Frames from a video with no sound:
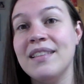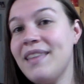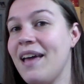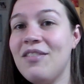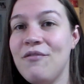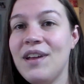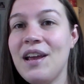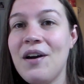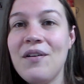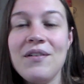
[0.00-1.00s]
Like the
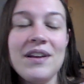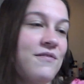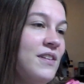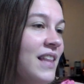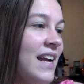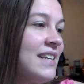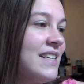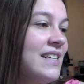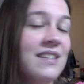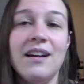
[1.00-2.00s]
video if you liked
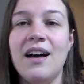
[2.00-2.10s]
it.